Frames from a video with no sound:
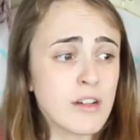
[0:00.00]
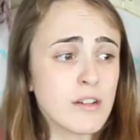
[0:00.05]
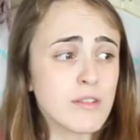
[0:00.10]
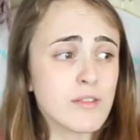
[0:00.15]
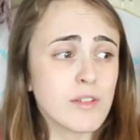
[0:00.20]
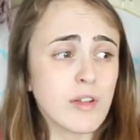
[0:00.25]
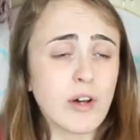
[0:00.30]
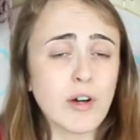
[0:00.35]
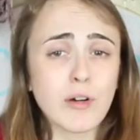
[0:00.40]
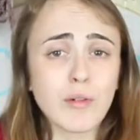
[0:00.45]

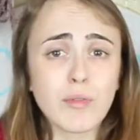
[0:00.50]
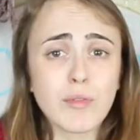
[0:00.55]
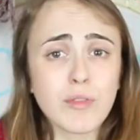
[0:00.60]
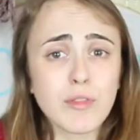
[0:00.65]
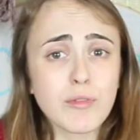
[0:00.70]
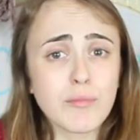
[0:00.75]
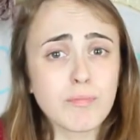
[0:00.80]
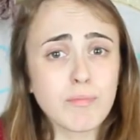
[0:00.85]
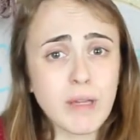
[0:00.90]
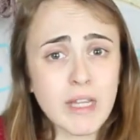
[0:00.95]
So
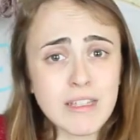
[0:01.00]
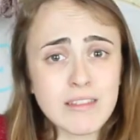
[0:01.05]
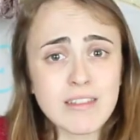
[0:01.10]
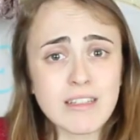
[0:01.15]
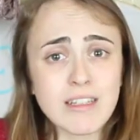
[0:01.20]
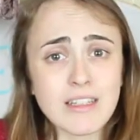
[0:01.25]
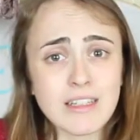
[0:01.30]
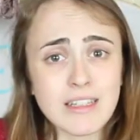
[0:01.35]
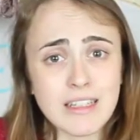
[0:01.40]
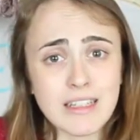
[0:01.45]

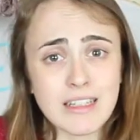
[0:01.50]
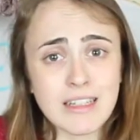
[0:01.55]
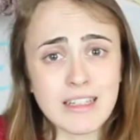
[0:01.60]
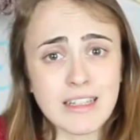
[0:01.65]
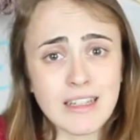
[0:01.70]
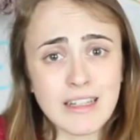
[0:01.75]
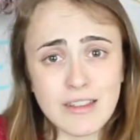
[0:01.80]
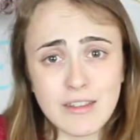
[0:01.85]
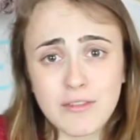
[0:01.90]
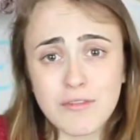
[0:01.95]

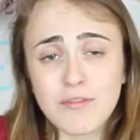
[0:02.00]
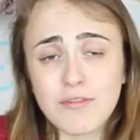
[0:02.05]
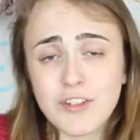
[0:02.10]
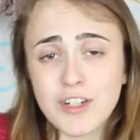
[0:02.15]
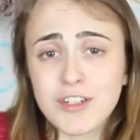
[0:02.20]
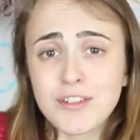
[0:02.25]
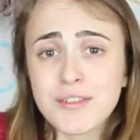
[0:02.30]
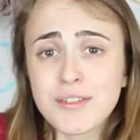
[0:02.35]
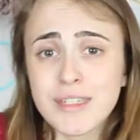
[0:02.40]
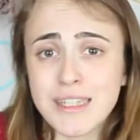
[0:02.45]
basically, the
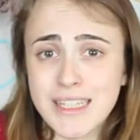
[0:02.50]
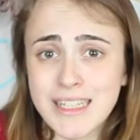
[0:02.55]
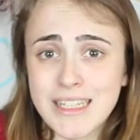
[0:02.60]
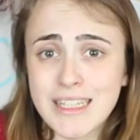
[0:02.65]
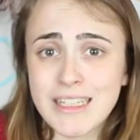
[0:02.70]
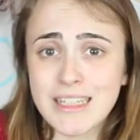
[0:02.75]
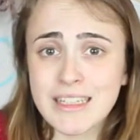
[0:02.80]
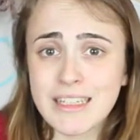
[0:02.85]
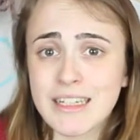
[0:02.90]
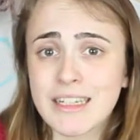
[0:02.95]
first
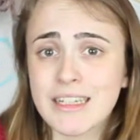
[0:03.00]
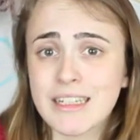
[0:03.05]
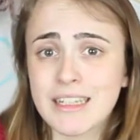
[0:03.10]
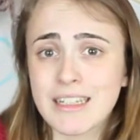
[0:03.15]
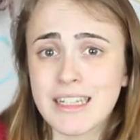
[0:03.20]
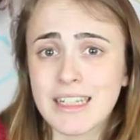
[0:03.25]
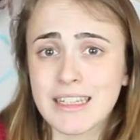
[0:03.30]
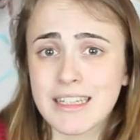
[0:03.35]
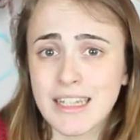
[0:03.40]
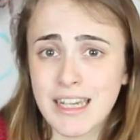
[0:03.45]
thing
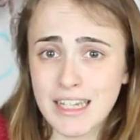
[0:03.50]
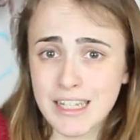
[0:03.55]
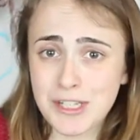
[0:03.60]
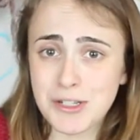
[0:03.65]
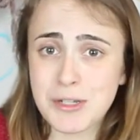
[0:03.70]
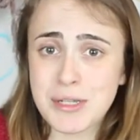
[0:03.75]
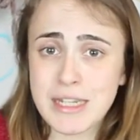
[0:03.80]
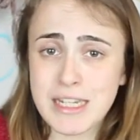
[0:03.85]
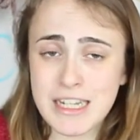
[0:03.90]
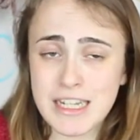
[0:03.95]
that
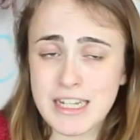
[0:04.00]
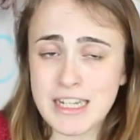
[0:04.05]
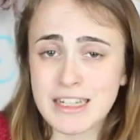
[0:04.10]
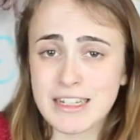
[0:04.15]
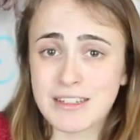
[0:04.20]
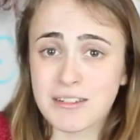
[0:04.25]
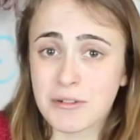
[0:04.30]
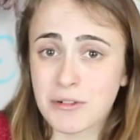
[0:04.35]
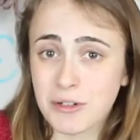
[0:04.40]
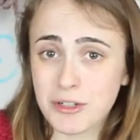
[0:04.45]
you need
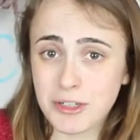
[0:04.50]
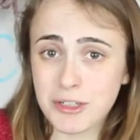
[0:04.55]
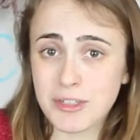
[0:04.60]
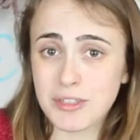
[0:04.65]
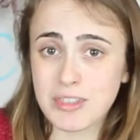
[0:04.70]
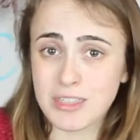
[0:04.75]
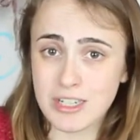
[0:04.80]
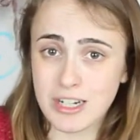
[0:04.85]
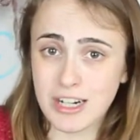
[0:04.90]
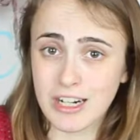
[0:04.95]
in order to
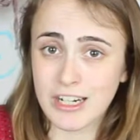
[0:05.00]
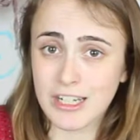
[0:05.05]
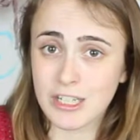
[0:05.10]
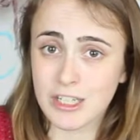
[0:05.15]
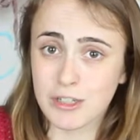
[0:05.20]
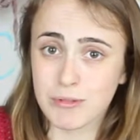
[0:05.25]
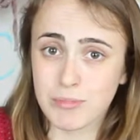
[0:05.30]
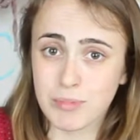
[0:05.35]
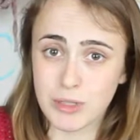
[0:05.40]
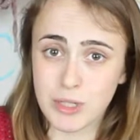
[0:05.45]
start
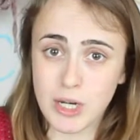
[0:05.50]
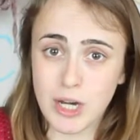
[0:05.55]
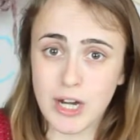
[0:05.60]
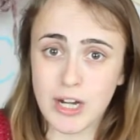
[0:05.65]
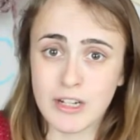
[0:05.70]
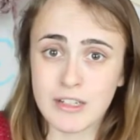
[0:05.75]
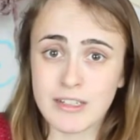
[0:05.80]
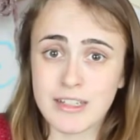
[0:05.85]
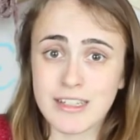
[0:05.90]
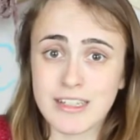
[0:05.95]
your
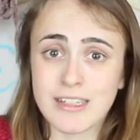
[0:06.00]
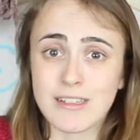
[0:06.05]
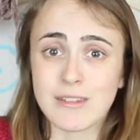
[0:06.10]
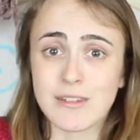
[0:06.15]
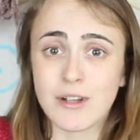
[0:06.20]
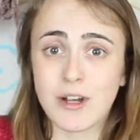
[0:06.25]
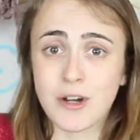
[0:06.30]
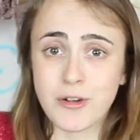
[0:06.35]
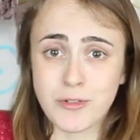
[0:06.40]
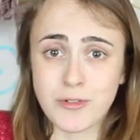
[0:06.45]
blog is
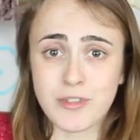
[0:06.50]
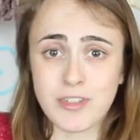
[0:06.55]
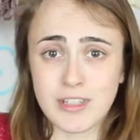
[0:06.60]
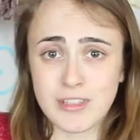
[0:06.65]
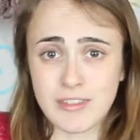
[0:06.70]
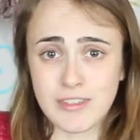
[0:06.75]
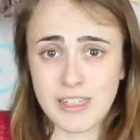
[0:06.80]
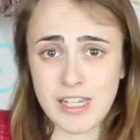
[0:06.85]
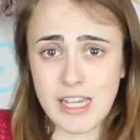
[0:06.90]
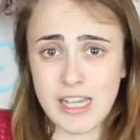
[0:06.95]
a
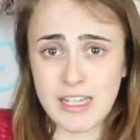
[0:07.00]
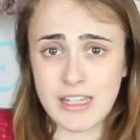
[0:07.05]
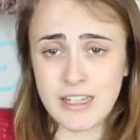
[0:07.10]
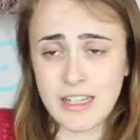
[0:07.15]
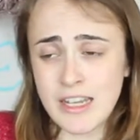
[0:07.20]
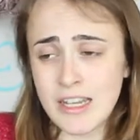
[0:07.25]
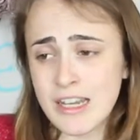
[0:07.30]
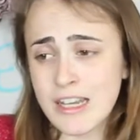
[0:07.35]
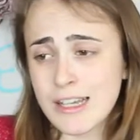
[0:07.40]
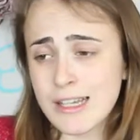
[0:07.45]
hosting site.
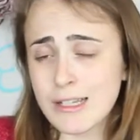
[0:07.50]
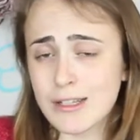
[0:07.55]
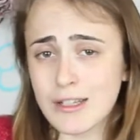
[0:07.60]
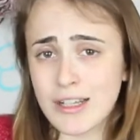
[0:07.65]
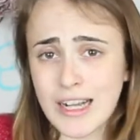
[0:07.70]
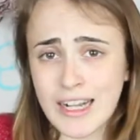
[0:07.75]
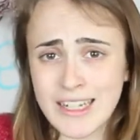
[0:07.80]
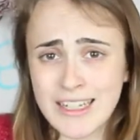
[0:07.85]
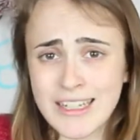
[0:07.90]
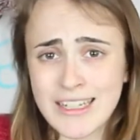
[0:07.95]
You'll
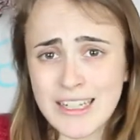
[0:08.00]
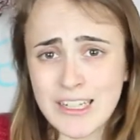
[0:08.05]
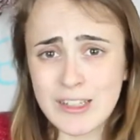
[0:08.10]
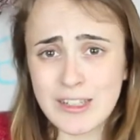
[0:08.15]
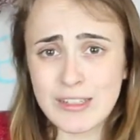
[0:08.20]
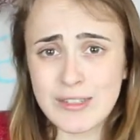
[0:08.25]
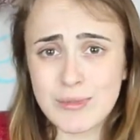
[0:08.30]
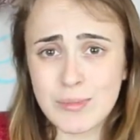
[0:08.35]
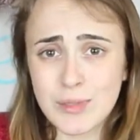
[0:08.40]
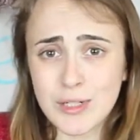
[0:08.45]
kind of hear
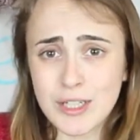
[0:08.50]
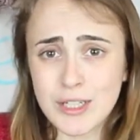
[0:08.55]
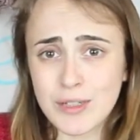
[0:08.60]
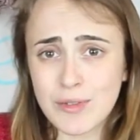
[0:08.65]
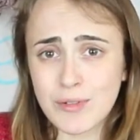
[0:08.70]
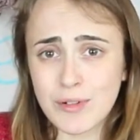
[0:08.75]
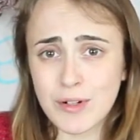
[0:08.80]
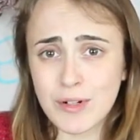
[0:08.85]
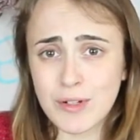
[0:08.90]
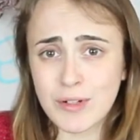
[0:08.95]
this
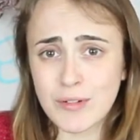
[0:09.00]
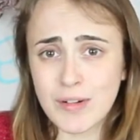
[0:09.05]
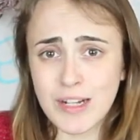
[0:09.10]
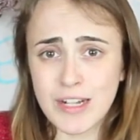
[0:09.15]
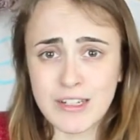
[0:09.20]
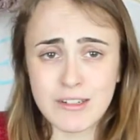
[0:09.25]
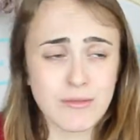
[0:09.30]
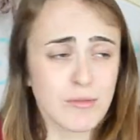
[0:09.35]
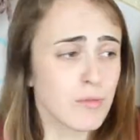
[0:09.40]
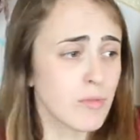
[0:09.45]
word thrown
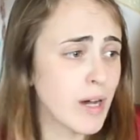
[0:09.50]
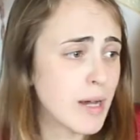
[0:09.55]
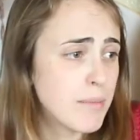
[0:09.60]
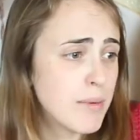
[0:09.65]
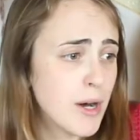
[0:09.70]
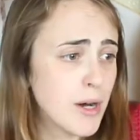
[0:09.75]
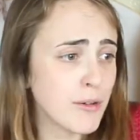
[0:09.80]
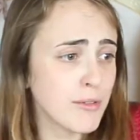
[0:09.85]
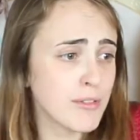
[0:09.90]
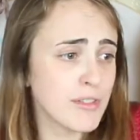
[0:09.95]
around of web
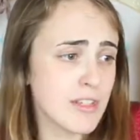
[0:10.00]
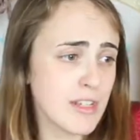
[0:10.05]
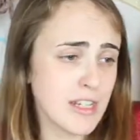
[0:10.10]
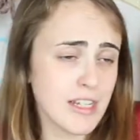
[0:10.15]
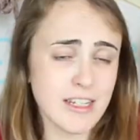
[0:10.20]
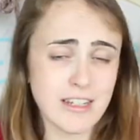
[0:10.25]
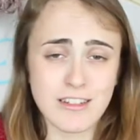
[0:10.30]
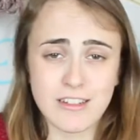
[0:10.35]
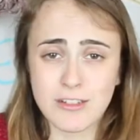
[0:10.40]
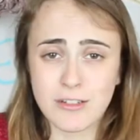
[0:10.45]

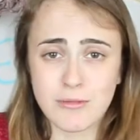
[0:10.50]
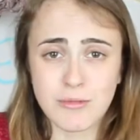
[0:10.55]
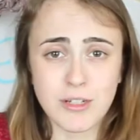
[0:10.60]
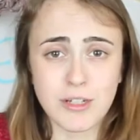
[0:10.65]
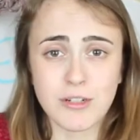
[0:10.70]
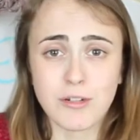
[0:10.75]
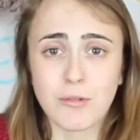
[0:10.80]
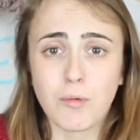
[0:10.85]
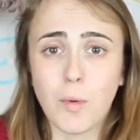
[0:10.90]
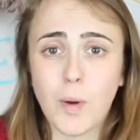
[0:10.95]
hosting and you'll
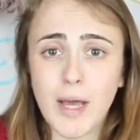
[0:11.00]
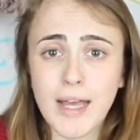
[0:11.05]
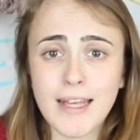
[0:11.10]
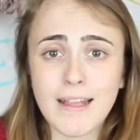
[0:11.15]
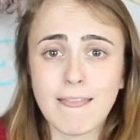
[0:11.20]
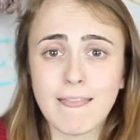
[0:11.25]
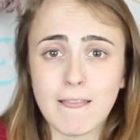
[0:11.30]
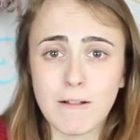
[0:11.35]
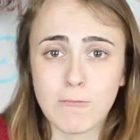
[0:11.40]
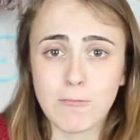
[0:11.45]
wonder what
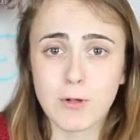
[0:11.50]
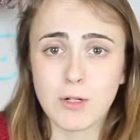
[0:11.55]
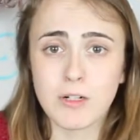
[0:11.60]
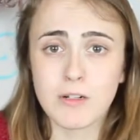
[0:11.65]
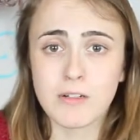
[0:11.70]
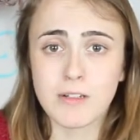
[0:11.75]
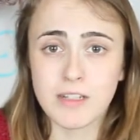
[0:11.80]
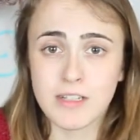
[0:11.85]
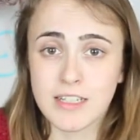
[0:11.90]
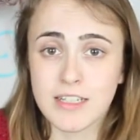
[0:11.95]
in the
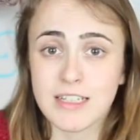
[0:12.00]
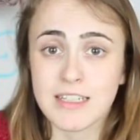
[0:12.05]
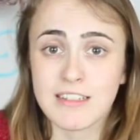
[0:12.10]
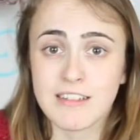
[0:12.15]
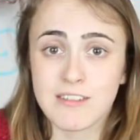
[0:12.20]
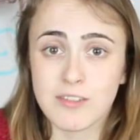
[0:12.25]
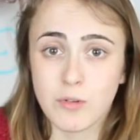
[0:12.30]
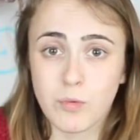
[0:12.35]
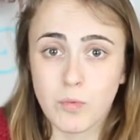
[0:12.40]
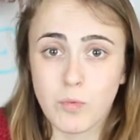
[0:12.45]
world
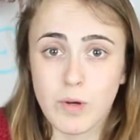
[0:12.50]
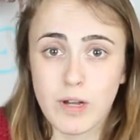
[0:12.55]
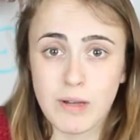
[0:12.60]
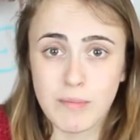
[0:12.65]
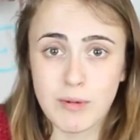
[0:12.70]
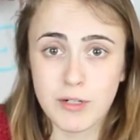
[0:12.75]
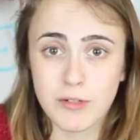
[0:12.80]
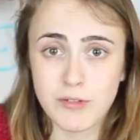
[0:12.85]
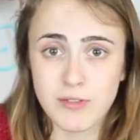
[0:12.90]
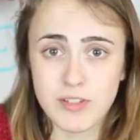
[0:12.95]
is web
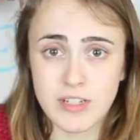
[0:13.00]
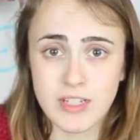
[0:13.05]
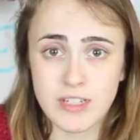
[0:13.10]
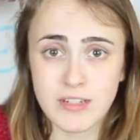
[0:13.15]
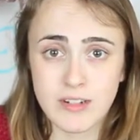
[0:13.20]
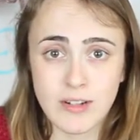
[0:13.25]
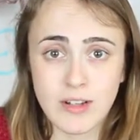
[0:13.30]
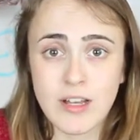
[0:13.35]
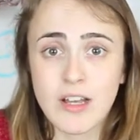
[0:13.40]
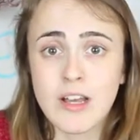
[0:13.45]
hosting?